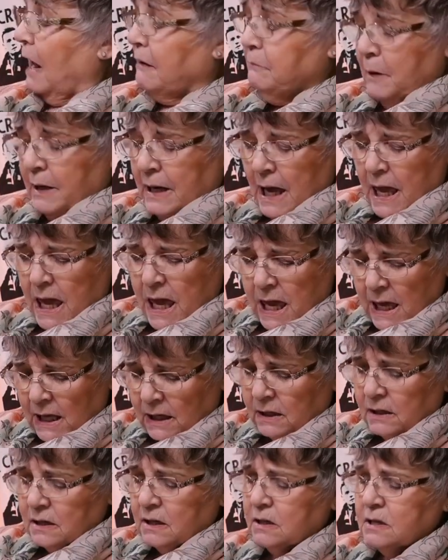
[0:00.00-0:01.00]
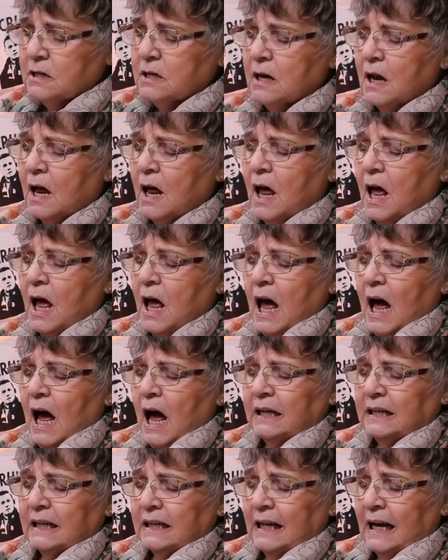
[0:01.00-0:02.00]
I mean, I hated it.
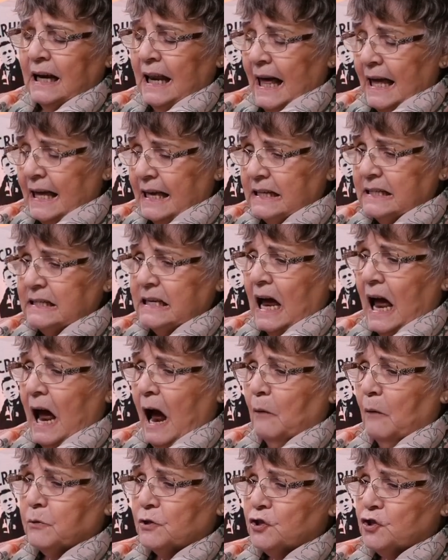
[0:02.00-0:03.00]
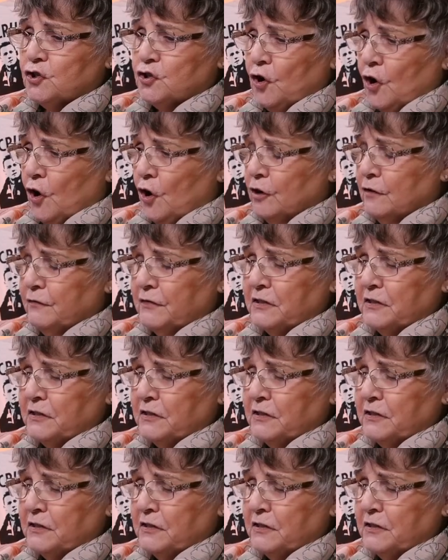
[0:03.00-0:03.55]
I didn't like it. I was scared.